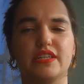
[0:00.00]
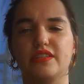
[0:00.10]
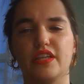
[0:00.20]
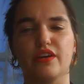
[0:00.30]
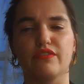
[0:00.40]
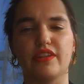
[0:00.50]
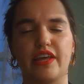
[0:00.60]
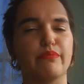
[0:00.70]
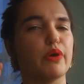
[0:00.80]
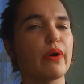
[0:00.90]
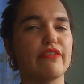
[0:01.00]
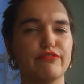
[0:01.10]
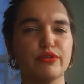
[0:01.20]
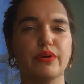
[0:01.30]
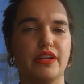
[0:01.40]
and they can be quite
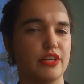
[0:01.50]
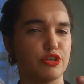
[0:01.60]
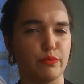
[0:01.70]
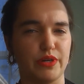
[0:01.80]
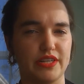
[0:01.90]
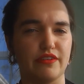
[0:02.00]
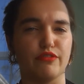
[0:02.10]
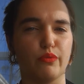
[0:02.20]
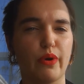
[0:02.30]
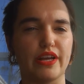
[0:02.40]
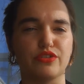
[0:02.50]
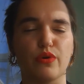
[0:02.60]
fluid and interpreted in different ways.